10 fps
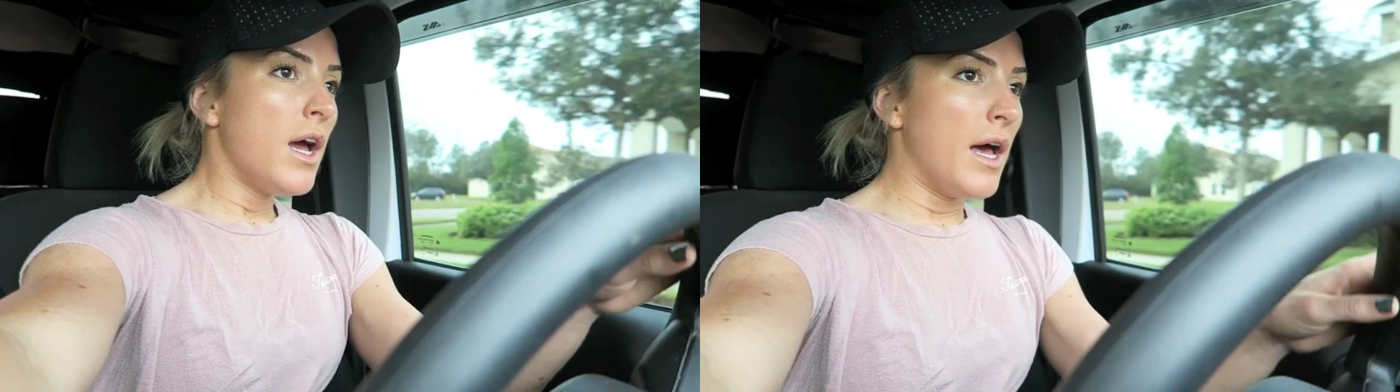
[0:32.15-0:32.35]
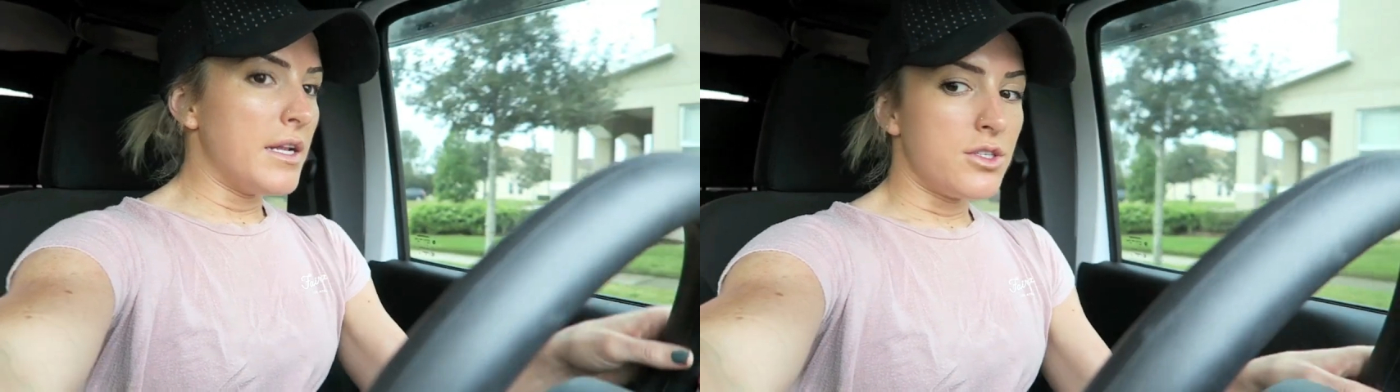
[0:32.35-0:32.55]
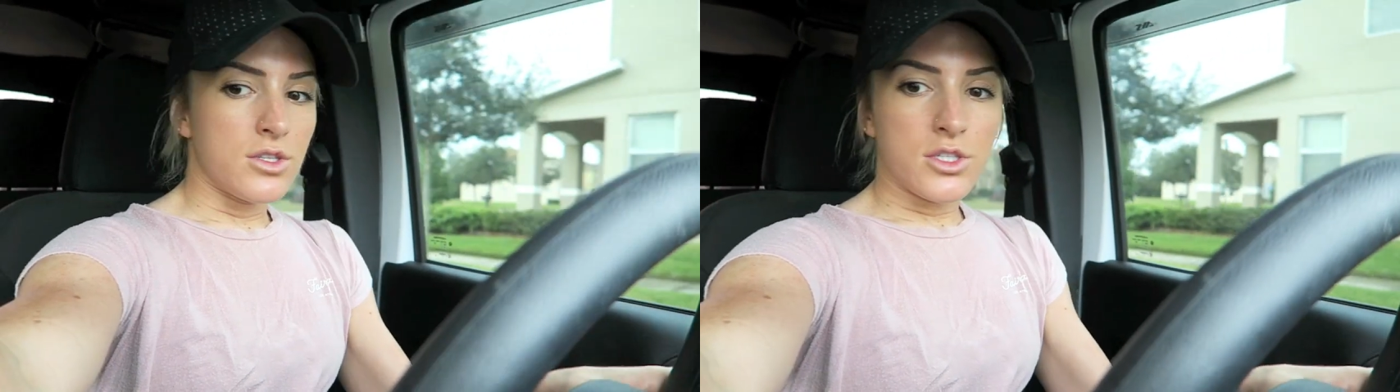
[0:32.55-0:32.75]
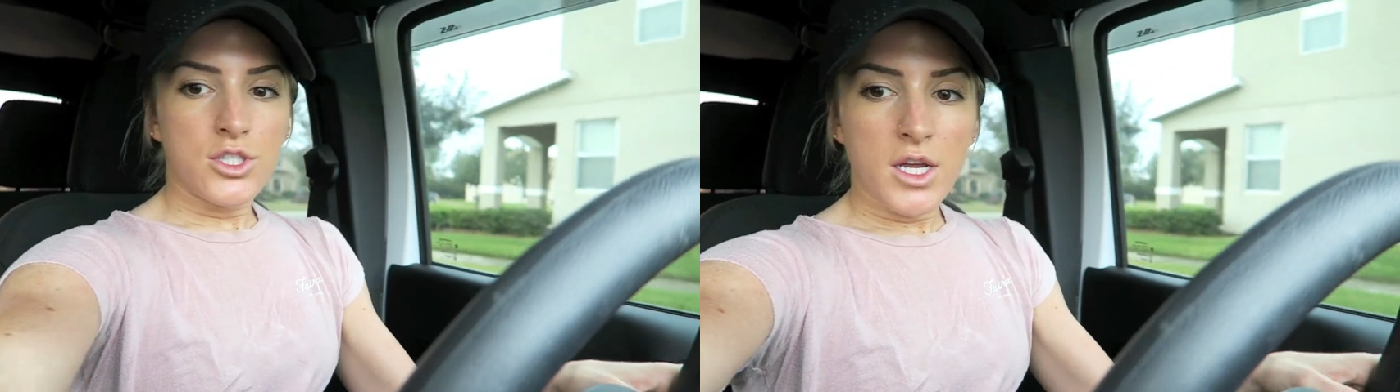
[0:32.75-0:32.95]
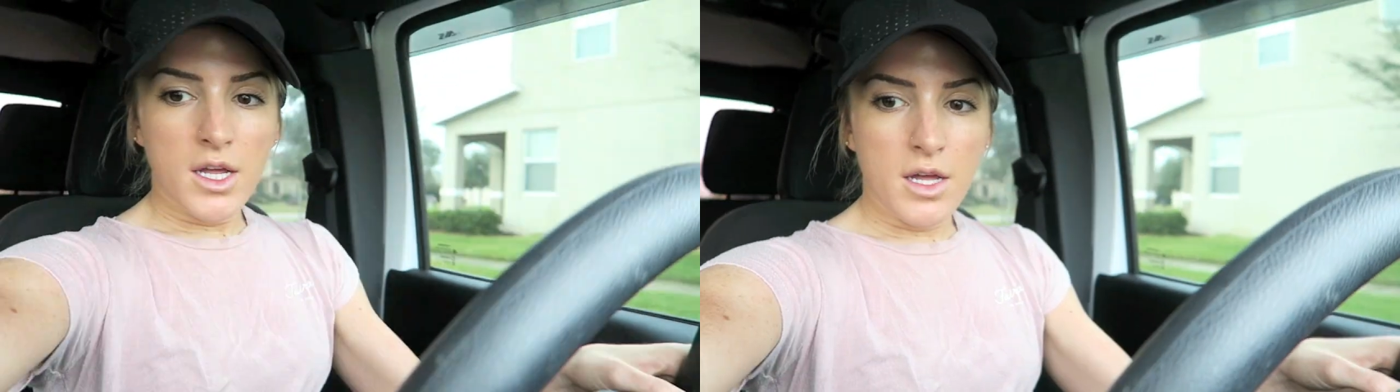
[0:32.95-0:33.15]
headed to the
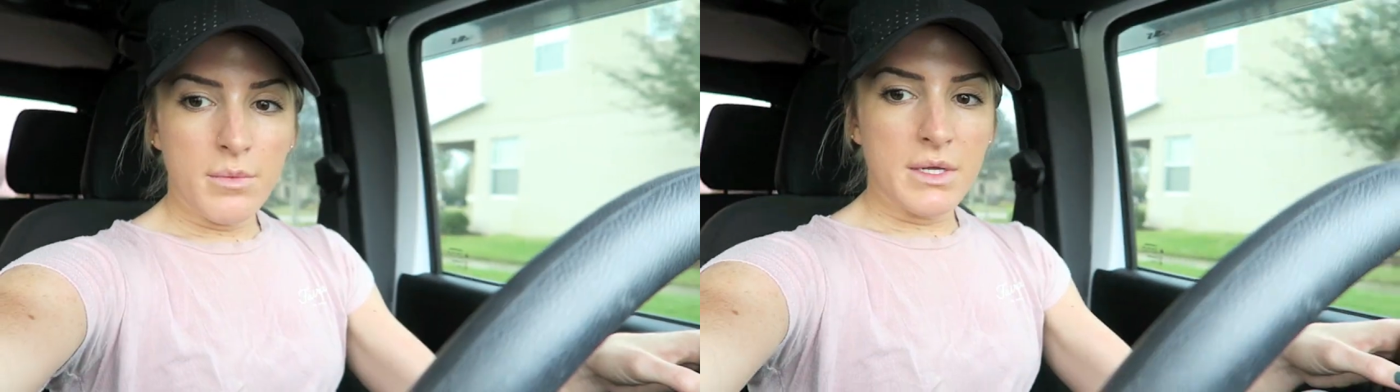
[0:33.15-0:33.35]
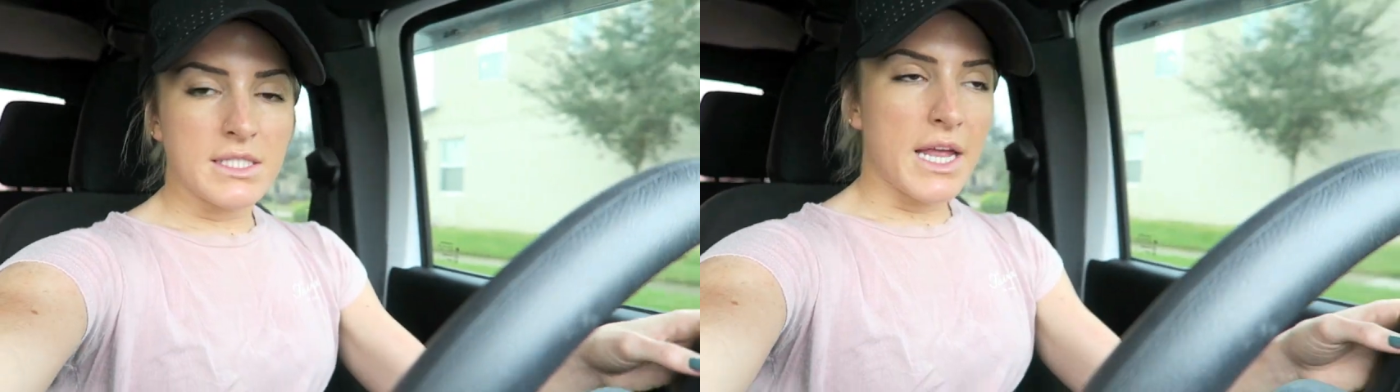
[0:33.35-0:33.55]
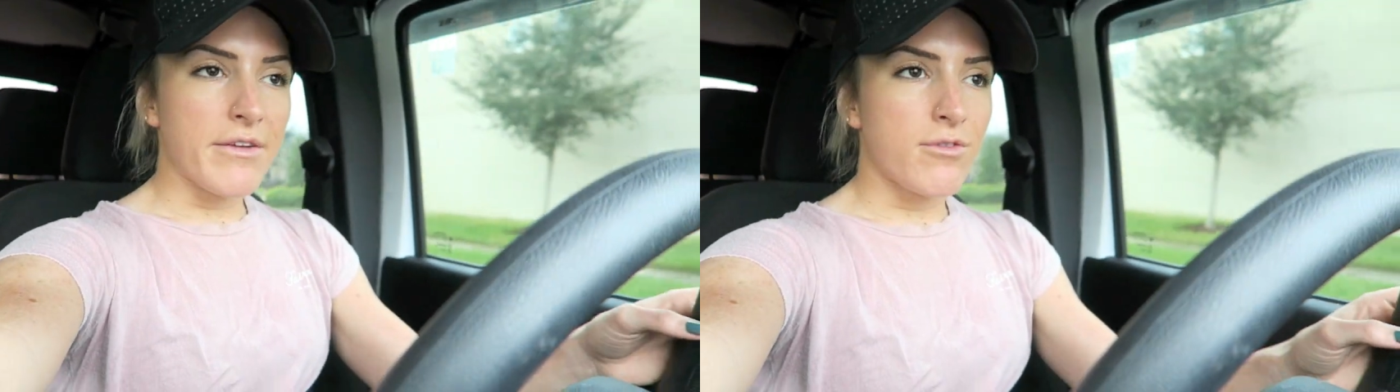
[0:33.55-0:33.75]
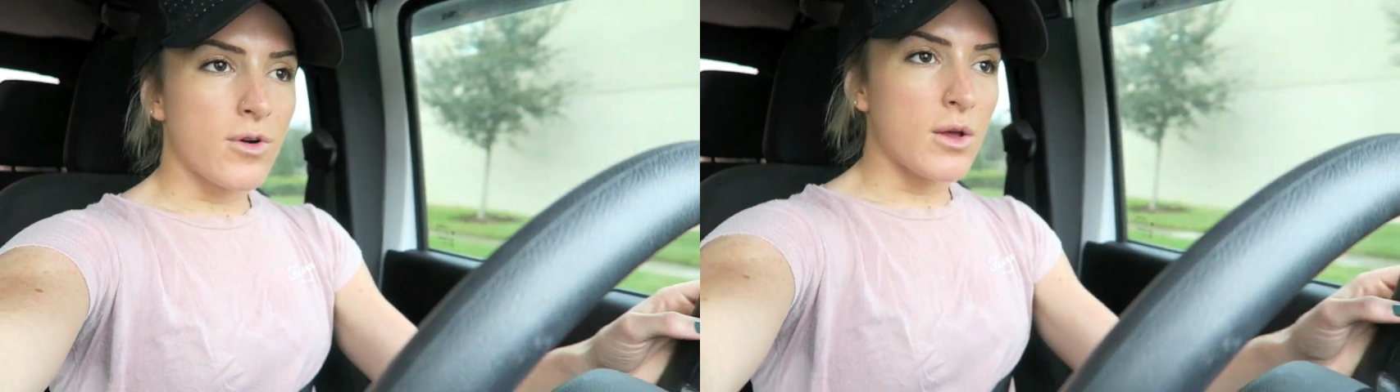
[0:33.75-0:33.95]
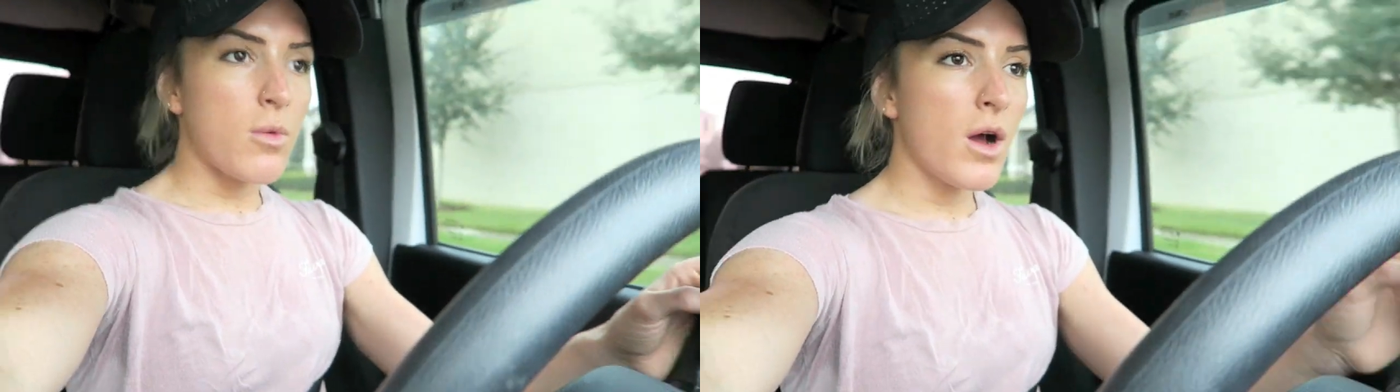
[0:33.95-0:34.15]
gym. It's
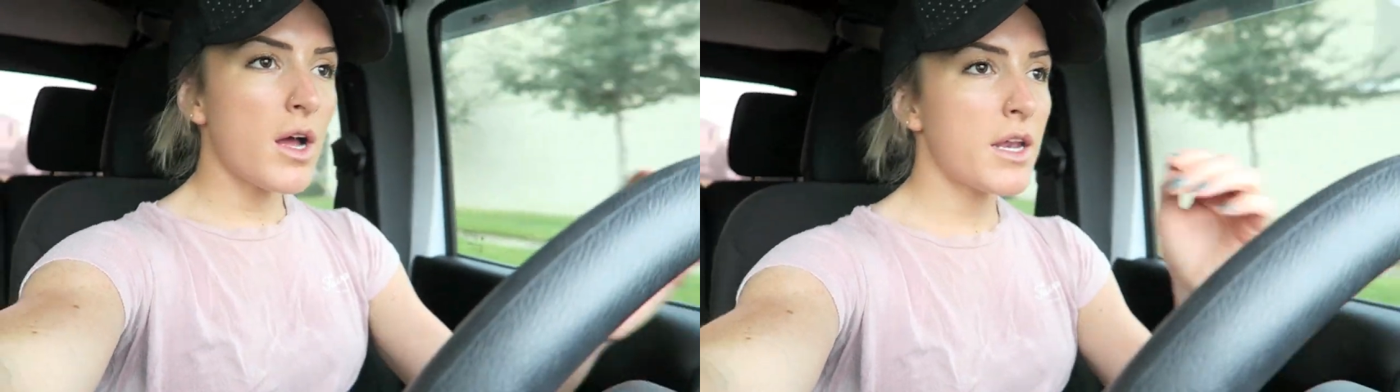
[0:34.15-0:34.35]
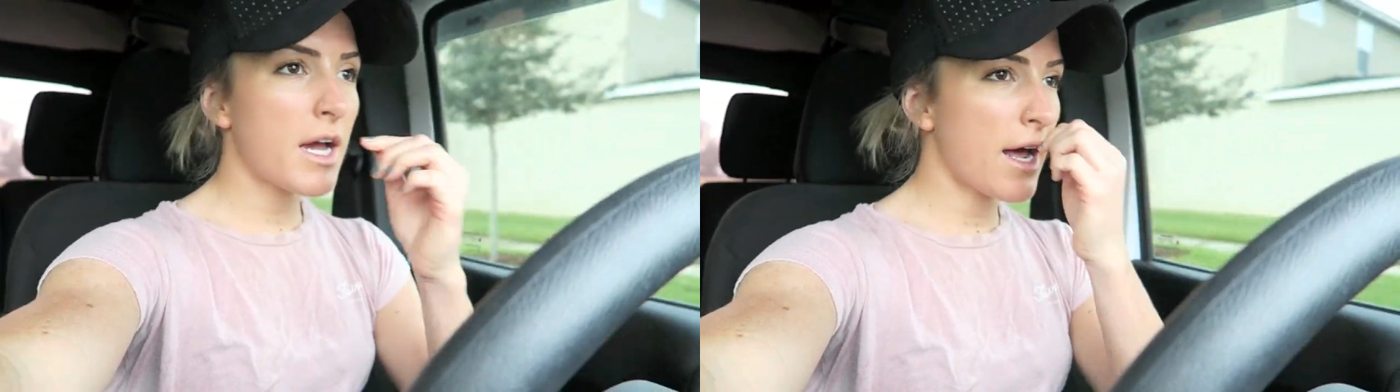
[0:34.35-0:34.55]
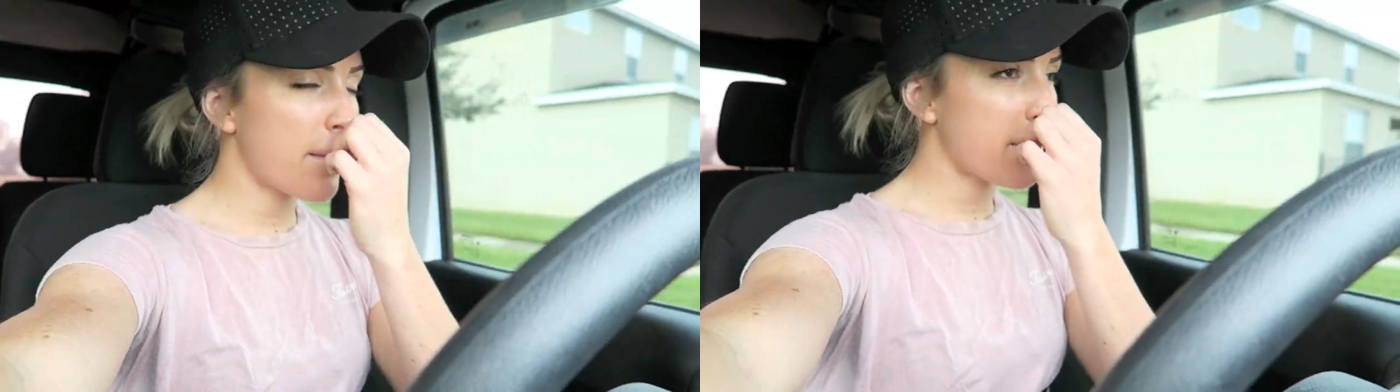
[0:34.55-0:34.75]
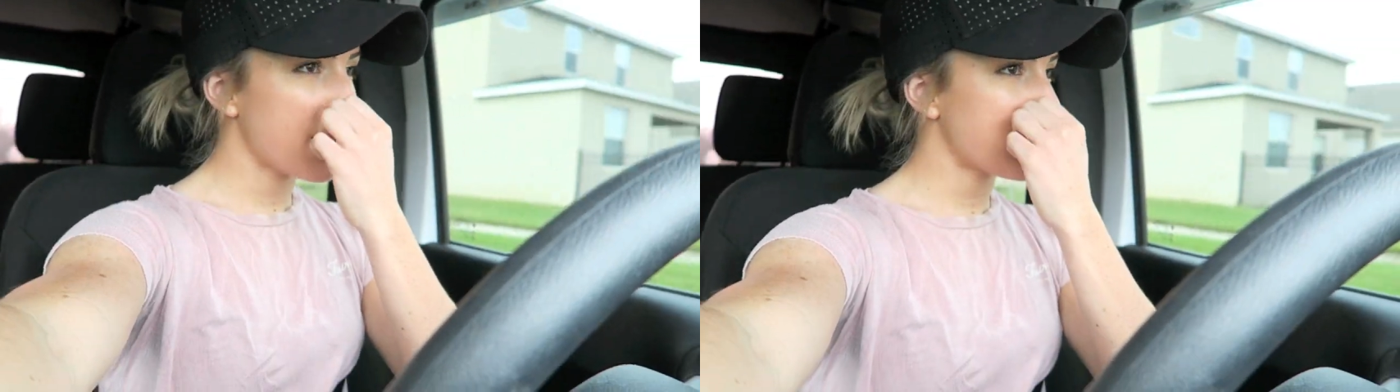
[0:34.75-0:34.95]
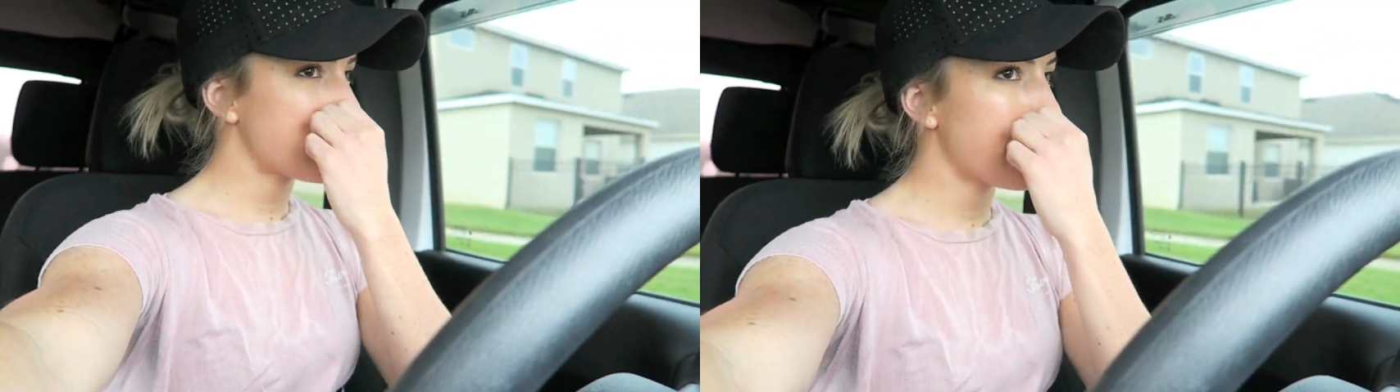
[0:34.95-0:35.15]
8:41. I got up at
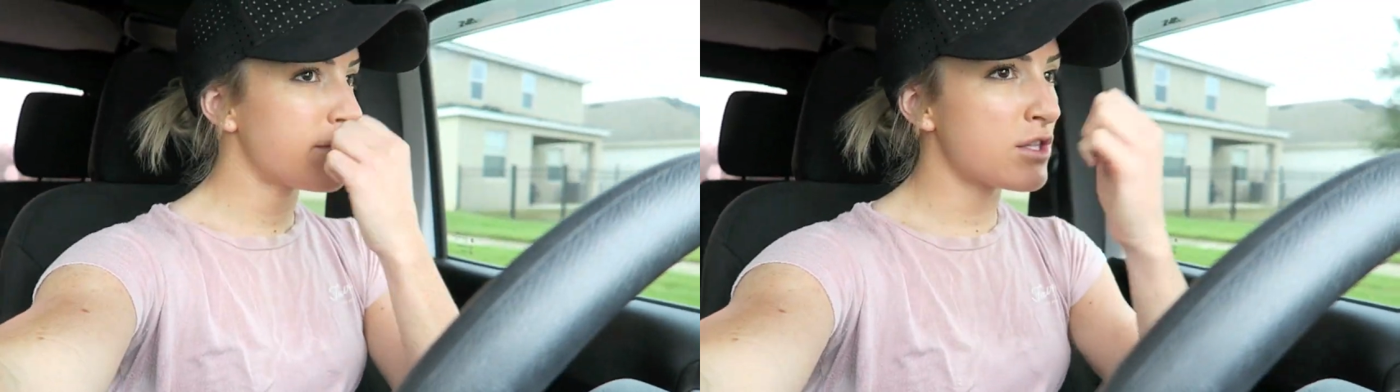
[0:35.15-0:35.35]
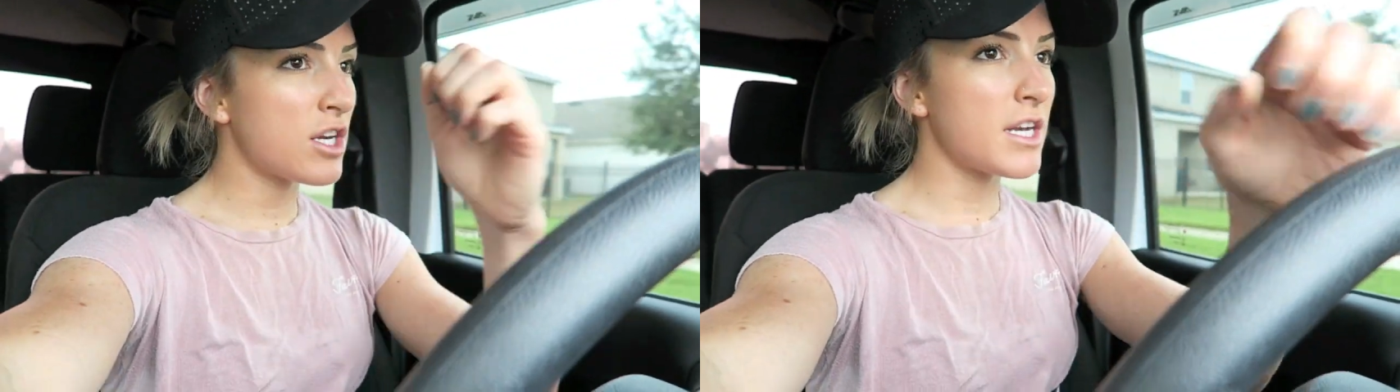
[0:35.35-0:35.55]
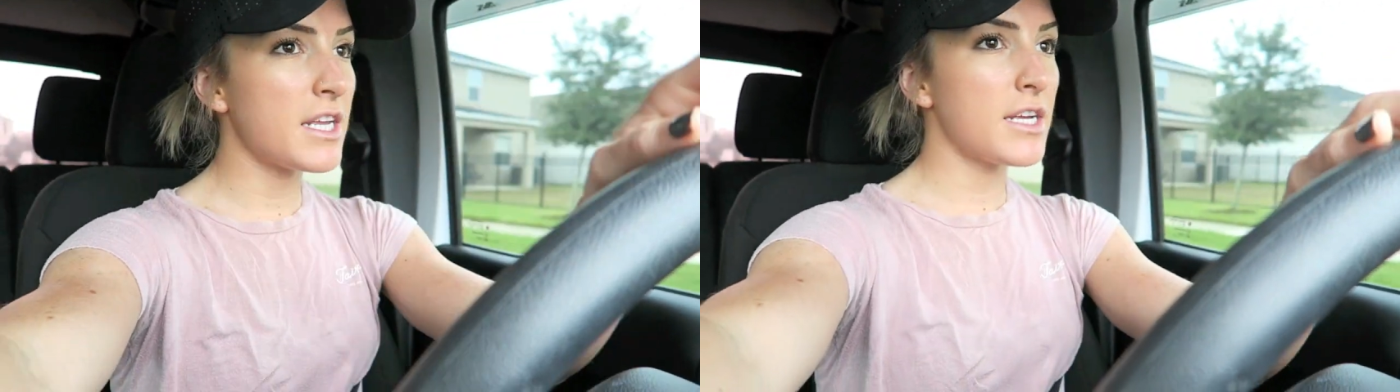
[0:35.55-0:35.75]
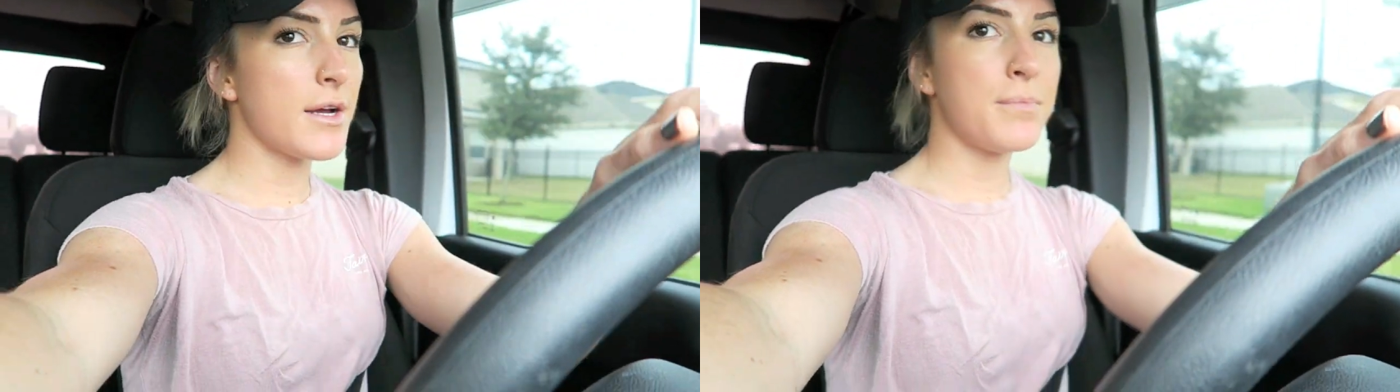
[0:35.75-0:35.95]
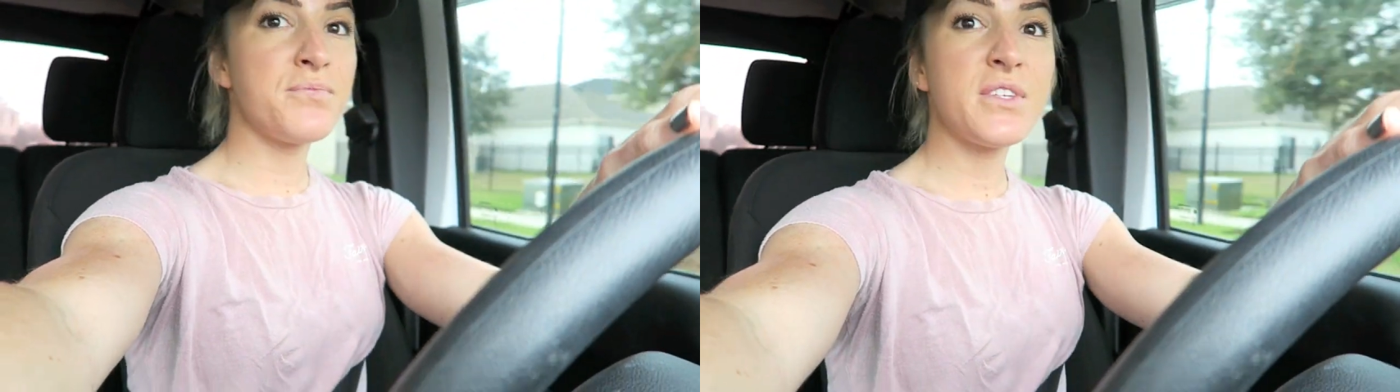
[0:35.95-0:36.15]
like 7:30.